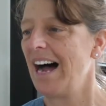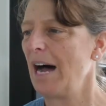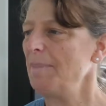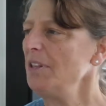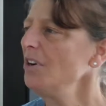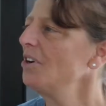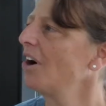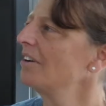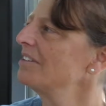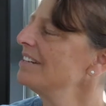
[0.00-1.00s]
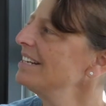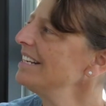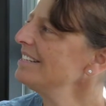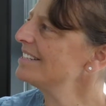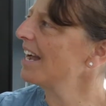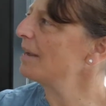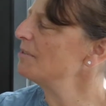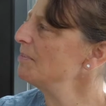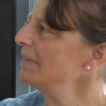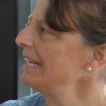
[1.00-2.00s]
Up in the garden, it's time
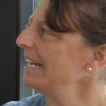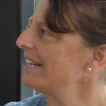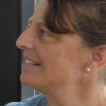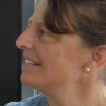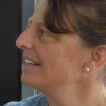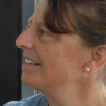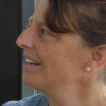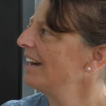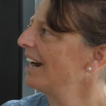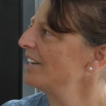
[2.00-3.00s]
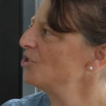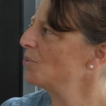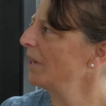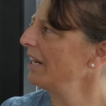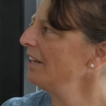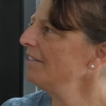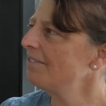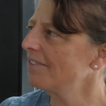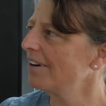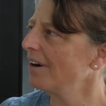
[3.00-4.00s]
to plant. I trail a
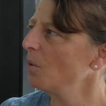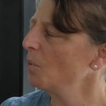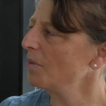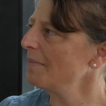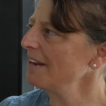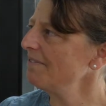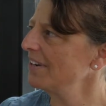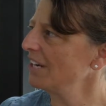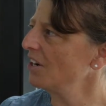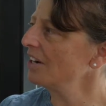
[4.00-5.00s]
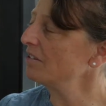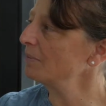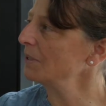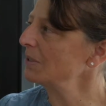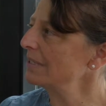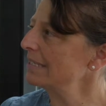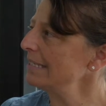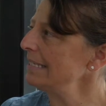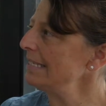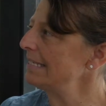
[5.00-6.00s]
furrow with my finger and sprinkle
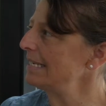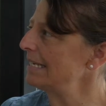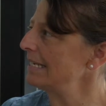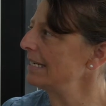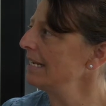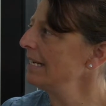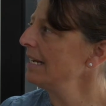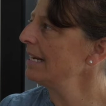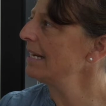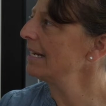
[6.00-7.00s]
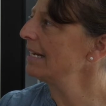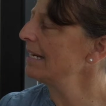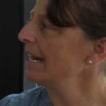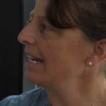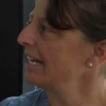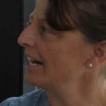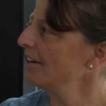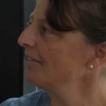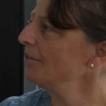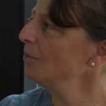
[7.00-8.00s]
seeds in a
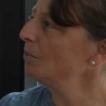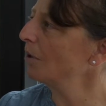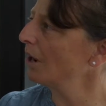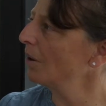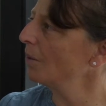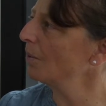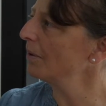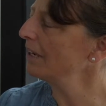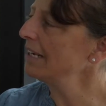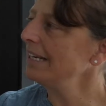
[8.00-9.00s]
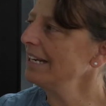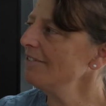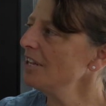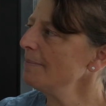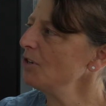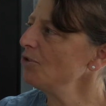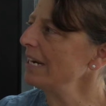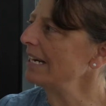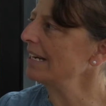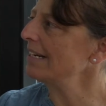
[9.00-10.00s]
careful row. Give them a
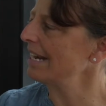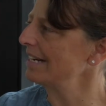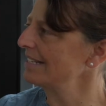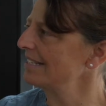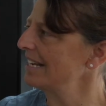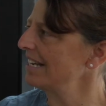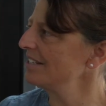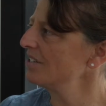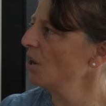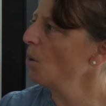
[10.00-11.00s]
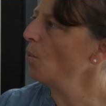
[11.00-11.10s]
drink, Nana says.